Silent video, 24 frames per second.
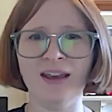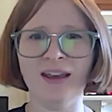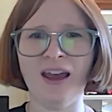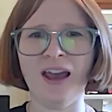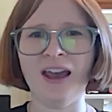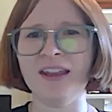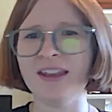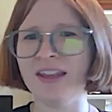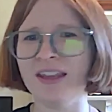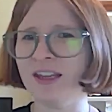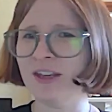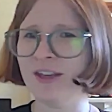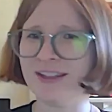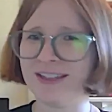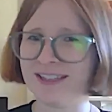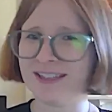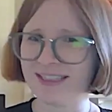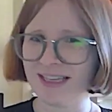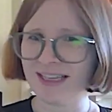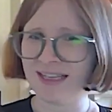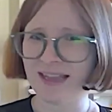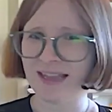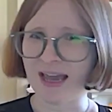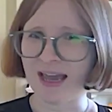I think you can
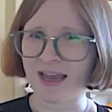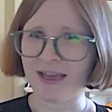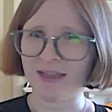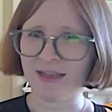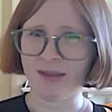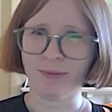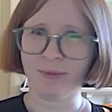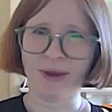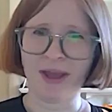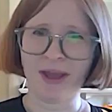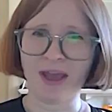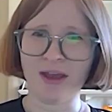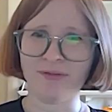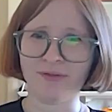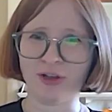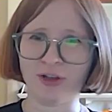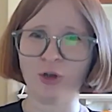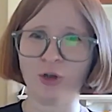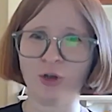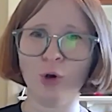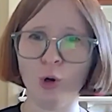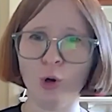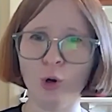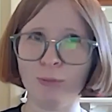see that in the way I've
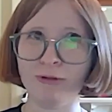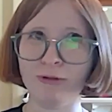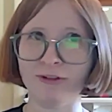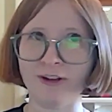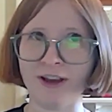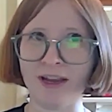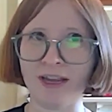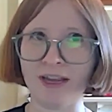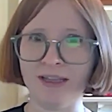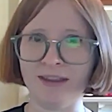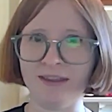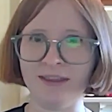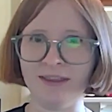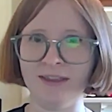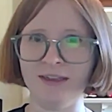incorporated